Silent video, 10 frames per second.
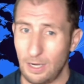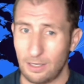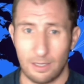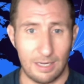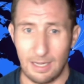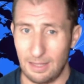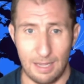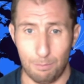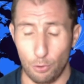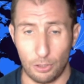going to get
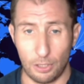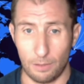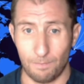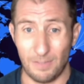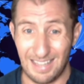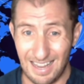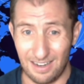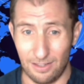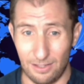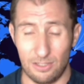that booking.
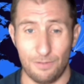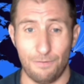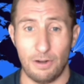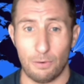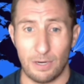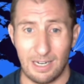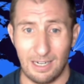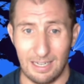Again, this is very clear